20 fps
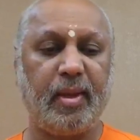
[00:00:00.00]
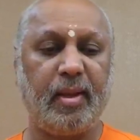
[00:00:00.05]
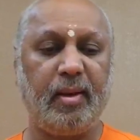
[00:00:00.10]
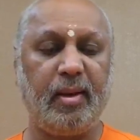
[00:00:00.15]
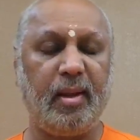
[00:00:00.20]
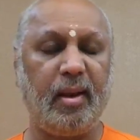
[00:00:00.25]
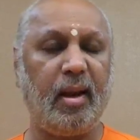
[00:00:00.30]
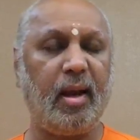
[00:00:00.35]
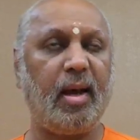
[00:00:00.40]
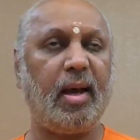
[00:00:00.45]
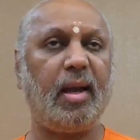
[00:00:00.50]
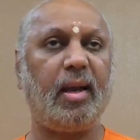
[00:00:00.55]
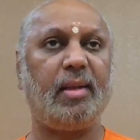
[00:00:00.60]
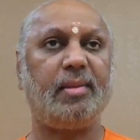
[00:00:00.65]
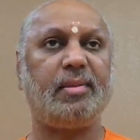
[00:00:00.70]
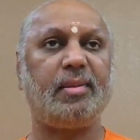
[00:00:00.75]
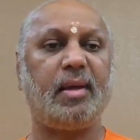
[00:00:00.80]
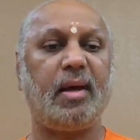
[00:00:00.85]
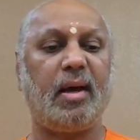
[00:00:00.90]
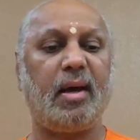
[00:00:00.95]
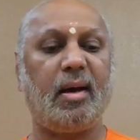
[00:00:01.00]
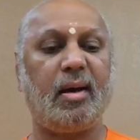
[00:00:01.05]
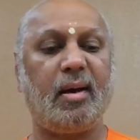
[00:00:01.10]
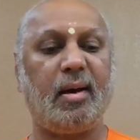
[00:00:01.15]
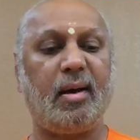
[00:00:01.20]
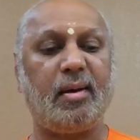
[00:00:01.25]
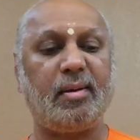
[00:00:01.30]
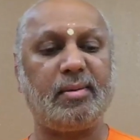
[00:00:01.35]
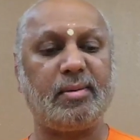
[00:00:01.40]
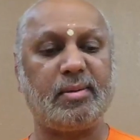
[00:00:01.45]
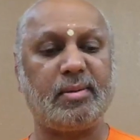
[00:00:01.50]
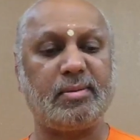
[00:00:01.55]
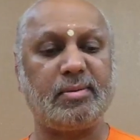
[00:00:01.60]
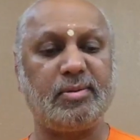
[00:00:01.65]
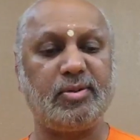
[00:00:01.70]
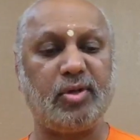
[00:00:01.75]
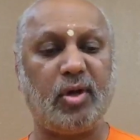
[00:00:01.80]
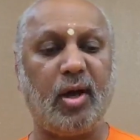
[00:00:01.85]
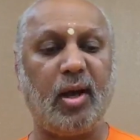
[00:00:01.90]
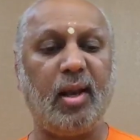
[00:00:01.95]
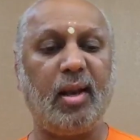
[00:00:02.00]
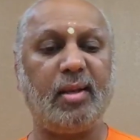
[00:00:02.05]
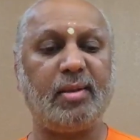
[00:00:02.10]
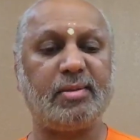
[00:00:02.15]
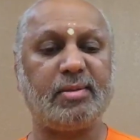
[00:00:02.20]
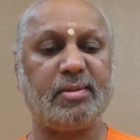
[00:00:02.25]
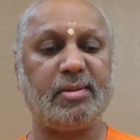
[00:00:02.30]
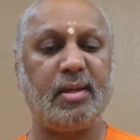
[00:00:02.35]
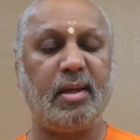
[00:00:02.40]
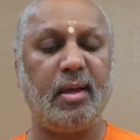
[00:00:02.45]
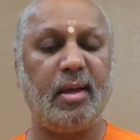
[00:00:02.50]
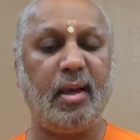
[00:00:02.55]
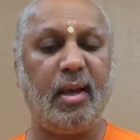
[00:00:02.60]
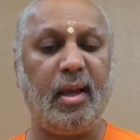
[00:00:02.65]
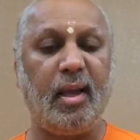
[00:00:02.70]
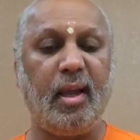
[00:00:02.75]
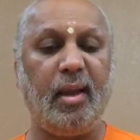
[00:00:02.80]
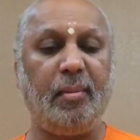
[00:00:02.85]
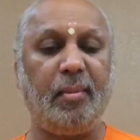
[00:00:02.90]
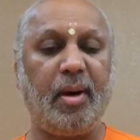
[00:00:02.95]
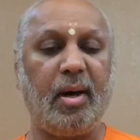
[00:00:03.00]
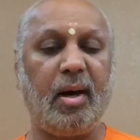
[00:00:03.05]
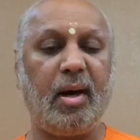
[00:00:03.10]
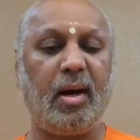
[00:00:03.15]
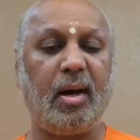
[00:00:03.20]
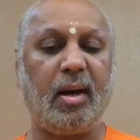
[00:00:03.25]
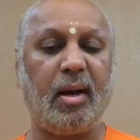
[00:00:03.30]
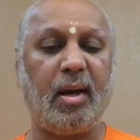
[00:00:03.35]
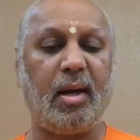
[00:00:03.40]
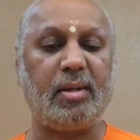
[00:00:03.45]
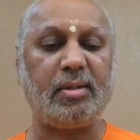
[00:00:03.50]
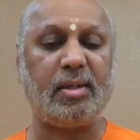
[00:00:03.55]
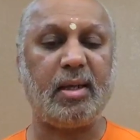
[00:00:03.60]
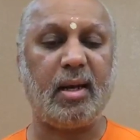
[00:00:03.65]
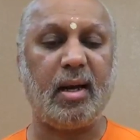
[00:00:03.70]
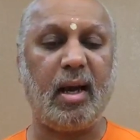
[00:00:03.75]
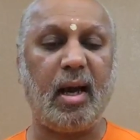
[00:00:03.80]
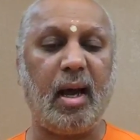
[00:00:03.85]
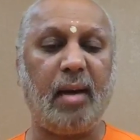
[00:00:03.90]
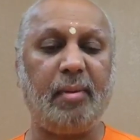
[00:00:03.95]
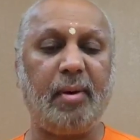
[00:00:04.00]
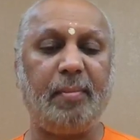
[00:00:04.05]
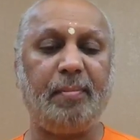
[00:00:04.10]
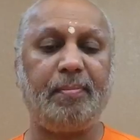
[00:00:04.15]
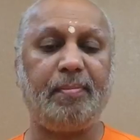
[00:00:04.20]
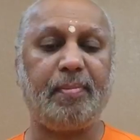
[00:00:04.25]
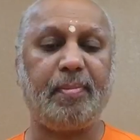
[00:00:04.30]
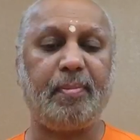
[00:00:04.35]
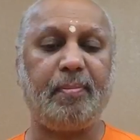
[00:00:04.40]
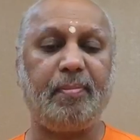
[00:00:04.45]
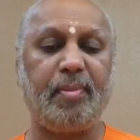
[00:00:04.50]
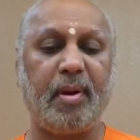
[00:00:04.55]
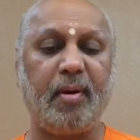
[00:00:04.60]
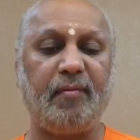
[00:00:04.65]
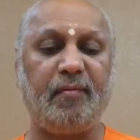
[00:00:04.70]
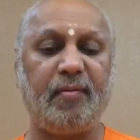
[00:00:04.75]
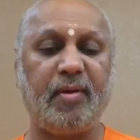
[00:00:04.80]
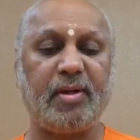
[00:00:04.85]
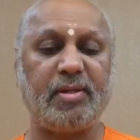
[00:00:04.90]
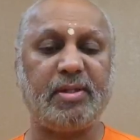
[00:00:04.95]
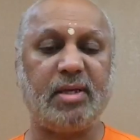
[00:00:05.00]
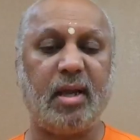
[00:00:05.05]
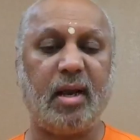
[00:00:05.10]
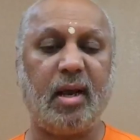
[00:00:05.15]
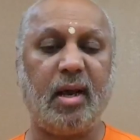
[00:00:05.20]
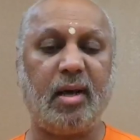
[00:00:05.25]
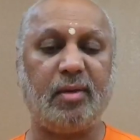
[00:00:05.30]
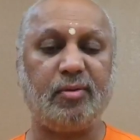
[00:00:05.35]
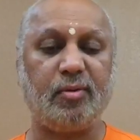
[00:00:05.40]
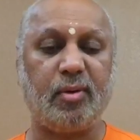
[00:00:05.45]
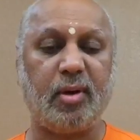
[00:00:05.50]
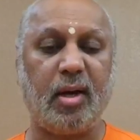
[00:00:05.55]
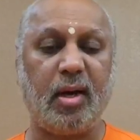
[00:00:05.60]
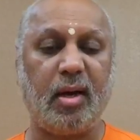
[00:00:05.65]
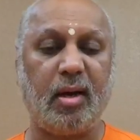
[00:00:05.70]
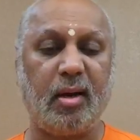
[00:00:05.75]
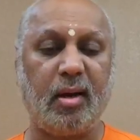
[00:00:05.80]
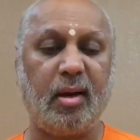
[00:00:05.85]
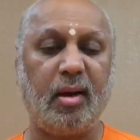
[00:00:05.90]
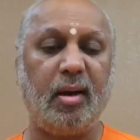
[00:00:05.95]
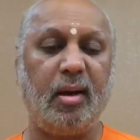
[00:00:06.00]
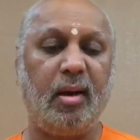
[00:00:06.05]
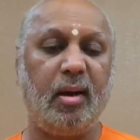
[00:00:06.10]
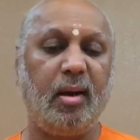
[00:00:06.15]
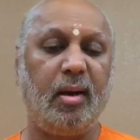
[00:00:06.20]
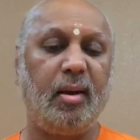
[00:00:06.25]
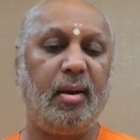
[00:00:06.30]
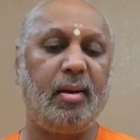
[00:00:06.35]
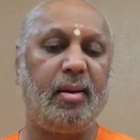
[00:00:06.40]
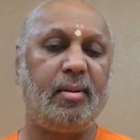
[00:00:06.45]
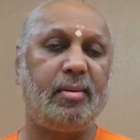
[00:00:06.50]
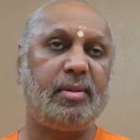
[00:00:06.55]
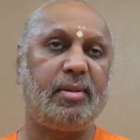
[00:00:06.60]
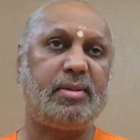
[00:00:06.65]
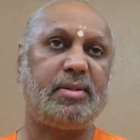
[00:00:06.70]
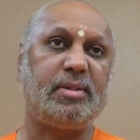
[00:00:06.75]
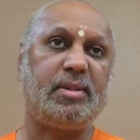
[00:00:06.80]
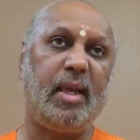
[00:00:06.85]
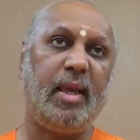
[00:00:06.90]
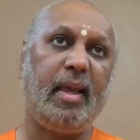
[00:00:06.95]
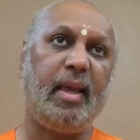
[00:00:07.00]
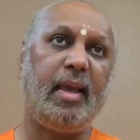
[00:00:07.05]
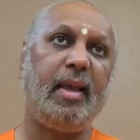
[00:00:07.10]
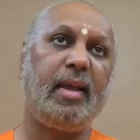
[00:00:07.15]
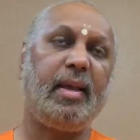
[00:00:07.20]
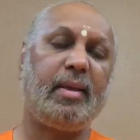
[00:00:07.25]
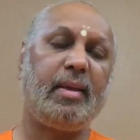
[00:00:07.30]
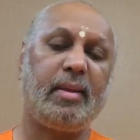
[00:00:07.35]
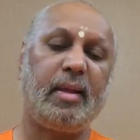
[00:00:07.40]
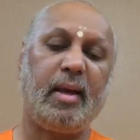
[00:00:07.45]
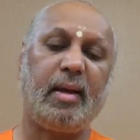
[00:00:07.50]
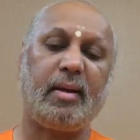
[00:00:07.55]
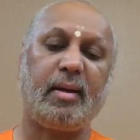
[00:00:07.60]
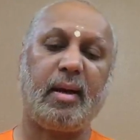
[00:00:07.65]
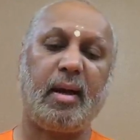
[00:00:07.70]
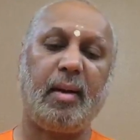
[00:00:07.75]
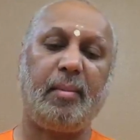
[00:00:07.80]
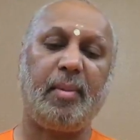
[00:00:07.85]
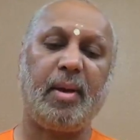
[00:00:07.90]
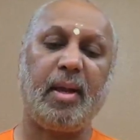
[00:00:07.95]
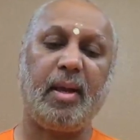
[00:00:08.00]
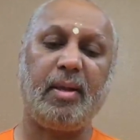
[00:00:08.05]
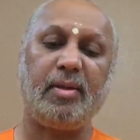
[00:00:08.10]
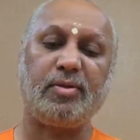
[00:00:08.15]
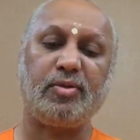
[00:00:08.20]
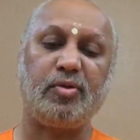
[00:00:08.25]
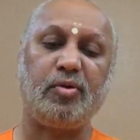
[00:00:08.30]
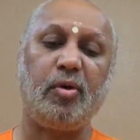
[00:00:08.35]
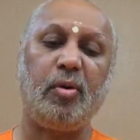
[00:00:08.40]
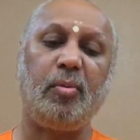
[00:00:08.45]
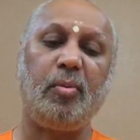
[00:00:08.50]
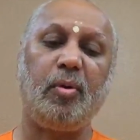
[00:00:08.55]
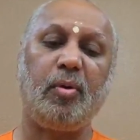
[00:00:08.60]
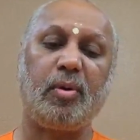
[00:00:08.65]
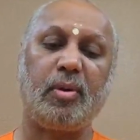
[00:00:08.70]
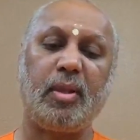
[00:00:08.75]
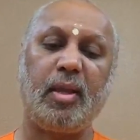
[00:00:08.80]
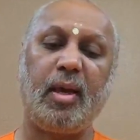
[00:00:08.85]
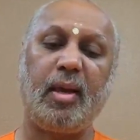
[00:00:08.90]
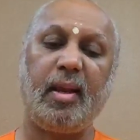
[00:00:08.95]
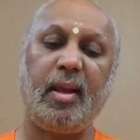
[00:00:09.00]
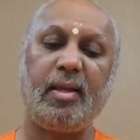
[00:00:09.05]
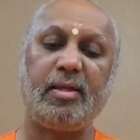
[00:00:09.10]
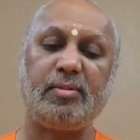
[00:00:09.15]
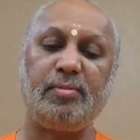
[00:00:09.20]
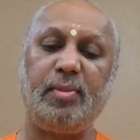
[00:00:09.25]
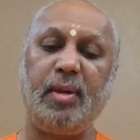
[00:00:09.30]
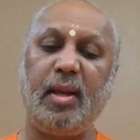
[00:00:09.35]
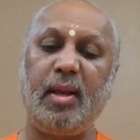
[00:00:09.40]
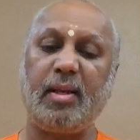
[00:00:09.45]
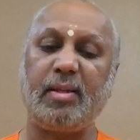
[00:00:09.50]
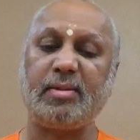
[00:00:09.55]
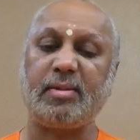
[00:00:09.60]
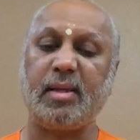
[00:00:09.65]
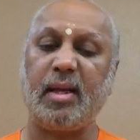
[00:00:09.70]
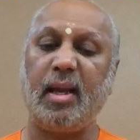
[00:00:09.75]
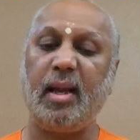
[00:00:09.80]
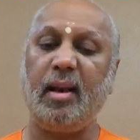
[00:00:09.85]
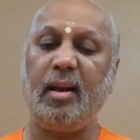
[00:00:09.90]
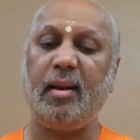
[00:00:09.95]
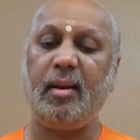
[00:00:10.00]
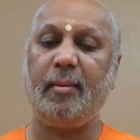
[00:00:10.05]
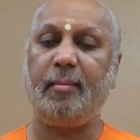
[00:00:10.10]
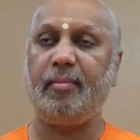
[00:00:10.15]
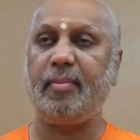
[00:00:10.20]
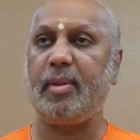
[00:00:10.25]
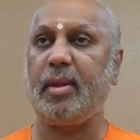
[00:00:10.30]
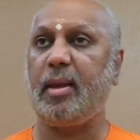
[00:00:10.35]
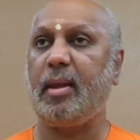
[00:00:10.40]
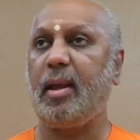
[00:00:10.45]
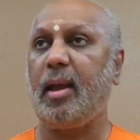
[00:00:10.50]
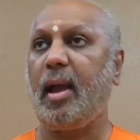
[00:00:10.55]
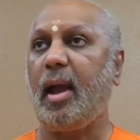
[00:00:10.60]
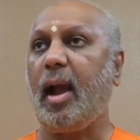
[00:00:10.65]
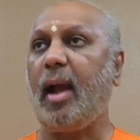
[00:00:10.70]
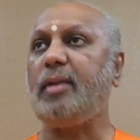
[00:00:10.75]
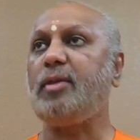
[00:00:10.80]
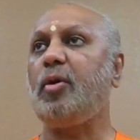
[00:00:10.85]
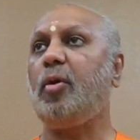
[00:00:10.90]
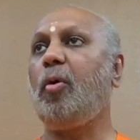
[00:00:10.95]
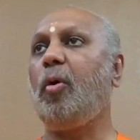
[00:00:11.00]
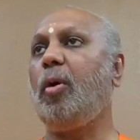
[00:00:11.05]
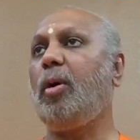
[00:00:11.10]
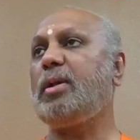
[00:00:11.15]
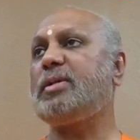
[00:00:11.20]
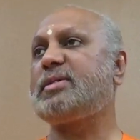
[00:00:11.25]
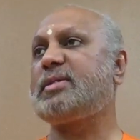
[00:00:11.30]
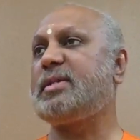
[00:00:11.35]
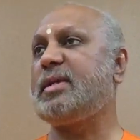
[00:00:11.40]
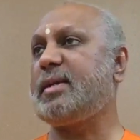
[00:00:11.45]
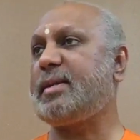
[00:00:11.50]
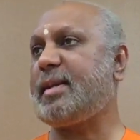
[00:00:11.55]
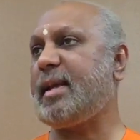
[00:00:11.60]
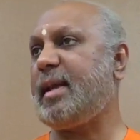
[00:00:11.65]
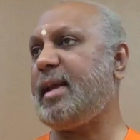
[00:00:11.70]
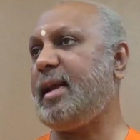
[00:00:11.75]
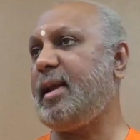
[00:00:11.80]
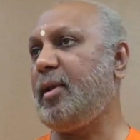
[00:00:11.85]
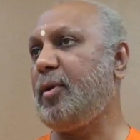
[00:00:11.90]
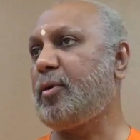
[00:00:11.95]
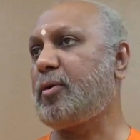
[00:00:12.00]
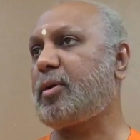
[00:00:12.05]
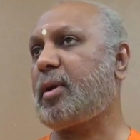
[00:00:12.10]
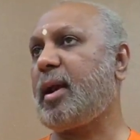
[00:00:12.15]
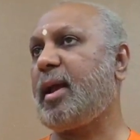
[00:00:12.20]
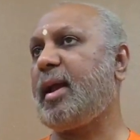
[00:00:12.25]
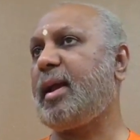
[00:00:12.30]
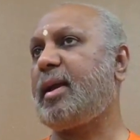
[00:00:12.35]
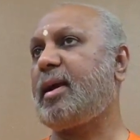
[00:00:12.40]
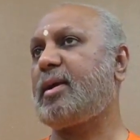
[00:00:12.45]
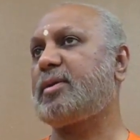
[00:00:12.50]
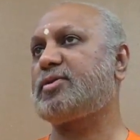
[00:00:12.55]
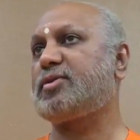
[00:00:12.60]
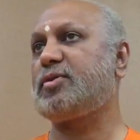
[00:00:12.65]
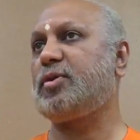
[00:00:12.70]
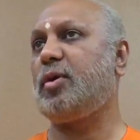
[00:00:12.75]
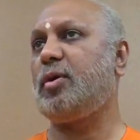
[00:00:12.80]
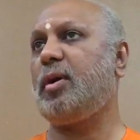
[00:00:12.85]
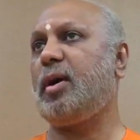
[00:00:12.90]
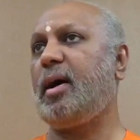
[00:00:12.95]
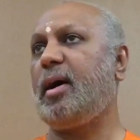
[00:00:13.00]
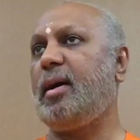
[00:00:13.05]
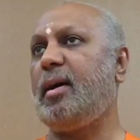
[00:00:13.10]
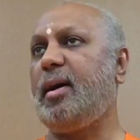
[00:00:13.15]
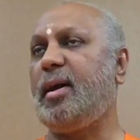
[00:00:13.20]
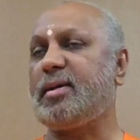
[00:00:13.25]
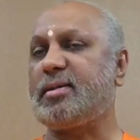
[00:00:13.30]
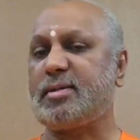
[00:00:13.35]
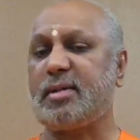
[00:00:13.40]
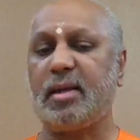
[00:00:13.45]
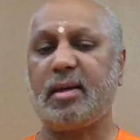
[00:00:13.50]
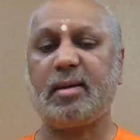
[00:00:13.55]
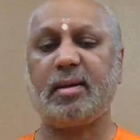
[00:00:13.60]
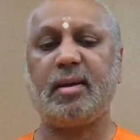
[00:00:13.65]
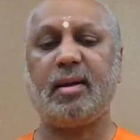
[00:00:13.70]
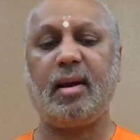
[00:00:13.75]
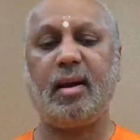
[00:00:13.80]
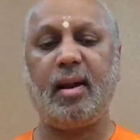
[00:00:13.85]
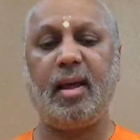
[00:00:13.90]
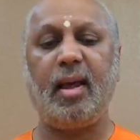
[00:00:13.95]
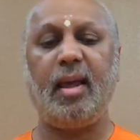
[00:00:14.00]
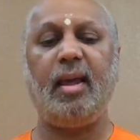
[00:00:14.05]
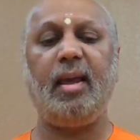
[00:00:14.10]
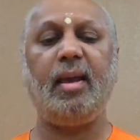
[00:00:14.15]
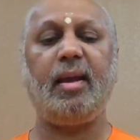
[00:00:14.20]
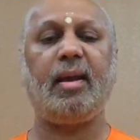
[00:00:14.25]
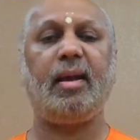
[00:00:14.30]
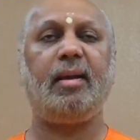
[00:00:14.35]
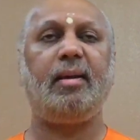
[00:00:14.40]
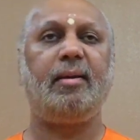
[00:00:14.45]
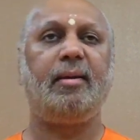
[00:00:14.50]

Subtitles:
Nirananda, joyless. He Maharaja, Nama Pravrajanaturava. seeing that Rama is no more there, he has been exiled. And the whole city looked like so deserted, like